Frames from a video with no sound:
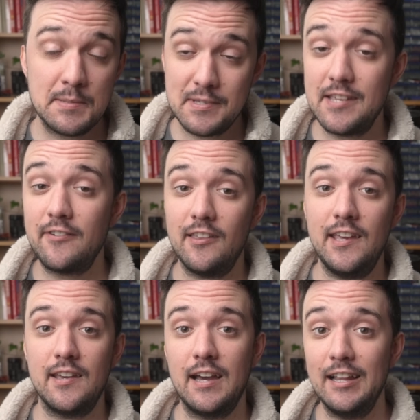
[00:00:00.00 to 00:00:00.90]

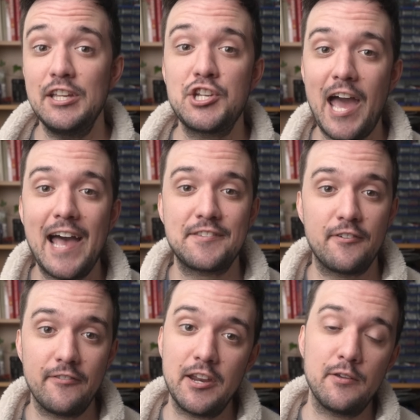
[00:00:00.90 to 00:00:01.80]
Specifically, Alicia asked
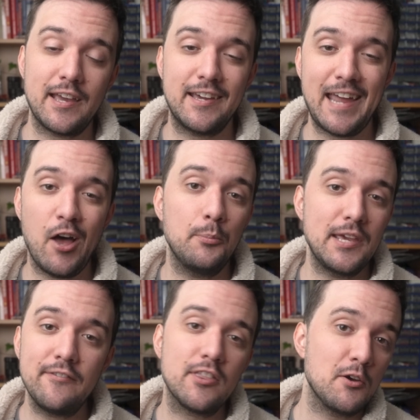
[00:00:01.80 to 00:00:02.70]
for a video that could help
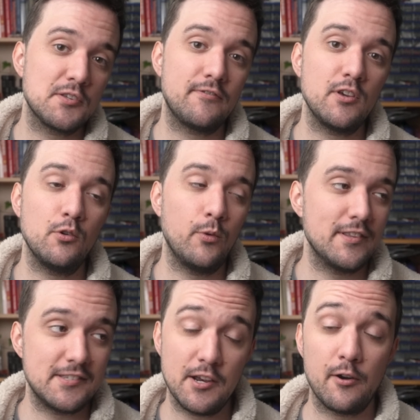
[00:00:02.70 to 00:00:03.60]
even those of you
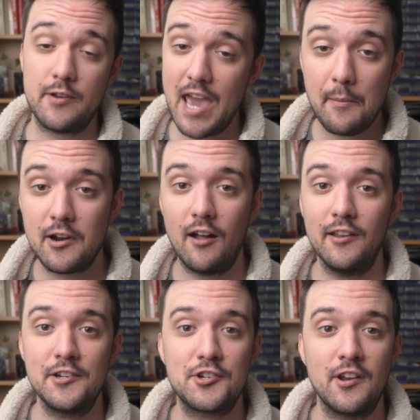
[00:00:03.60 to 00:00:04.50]
with zero camera
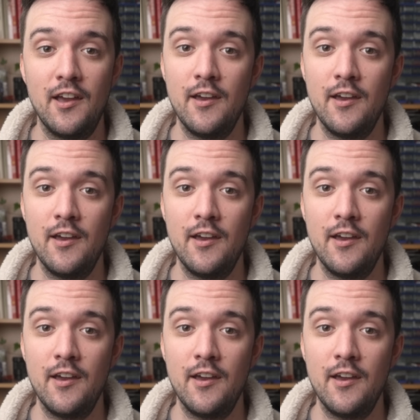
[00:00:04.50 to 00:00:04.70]
knowledge